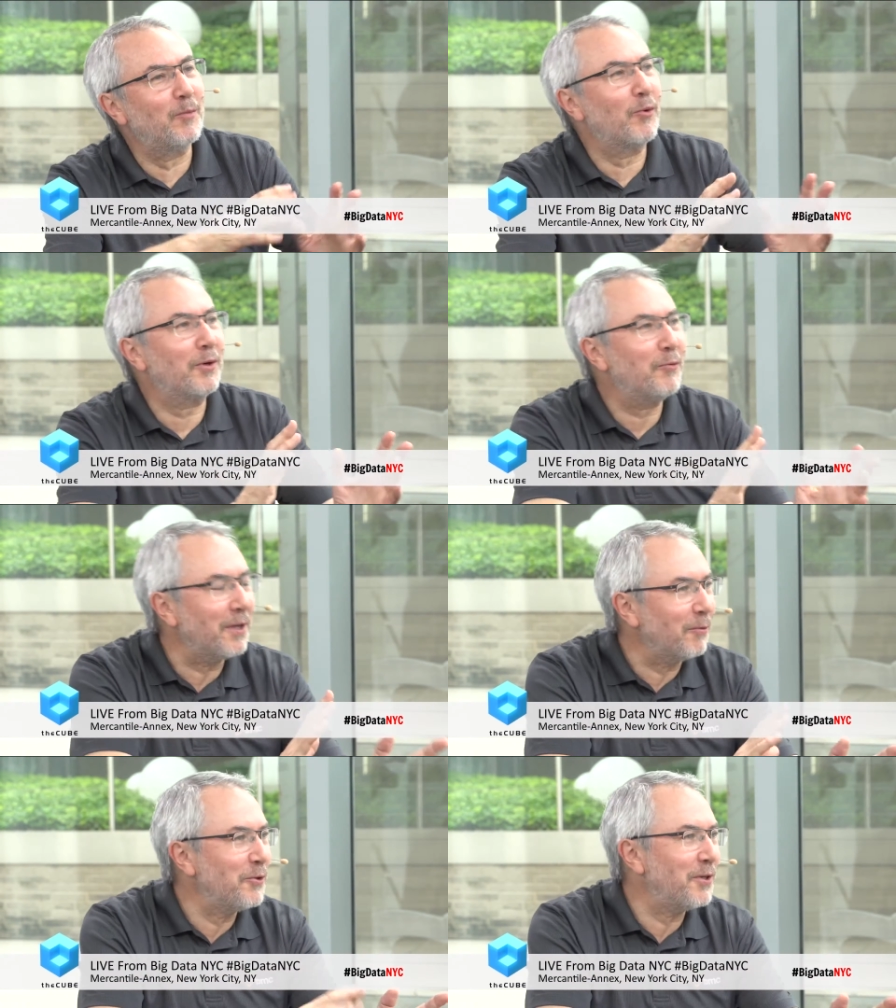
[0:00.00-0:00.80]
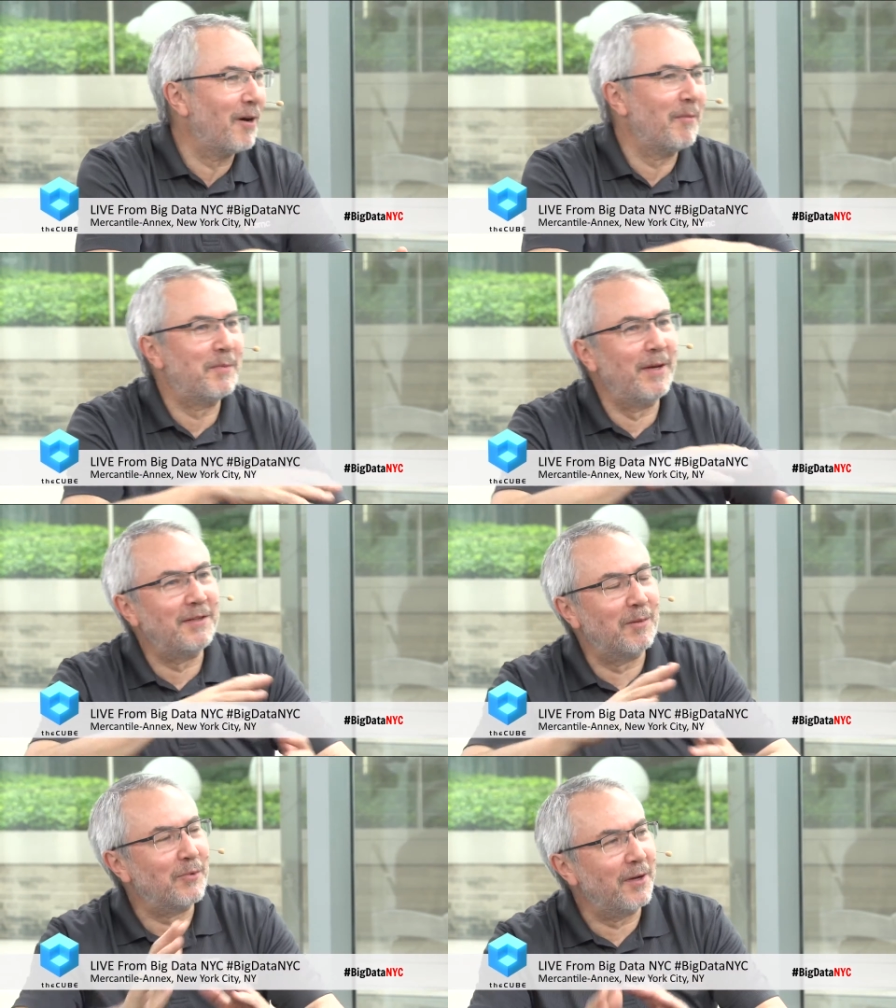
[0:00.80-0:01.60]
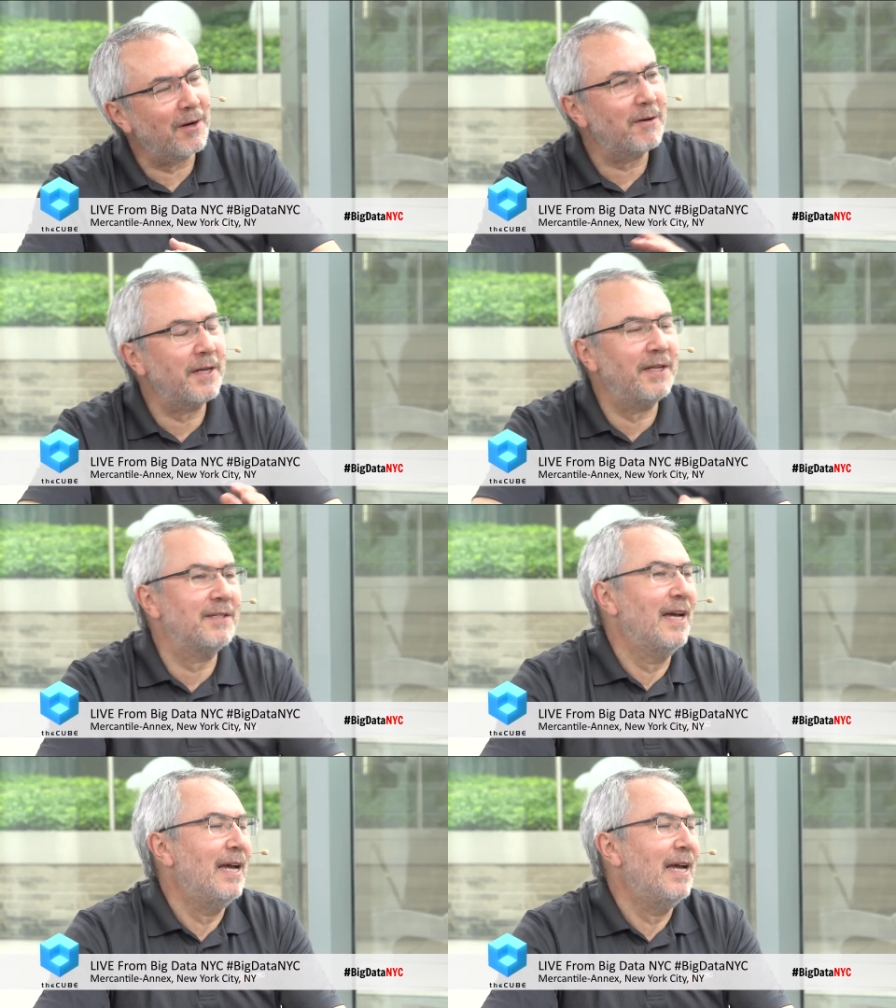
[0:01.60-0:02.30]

more critical jobs based on priorities,